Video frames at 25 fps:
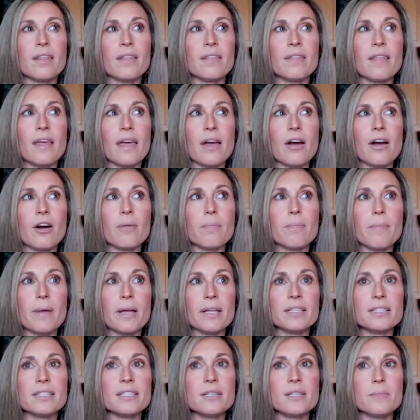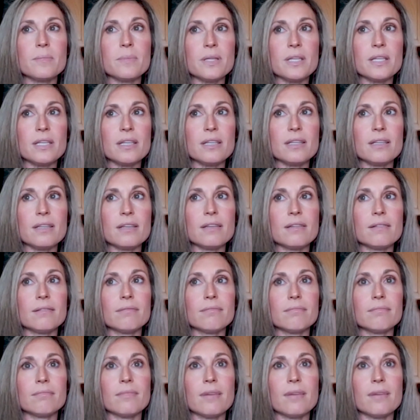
they are meant to be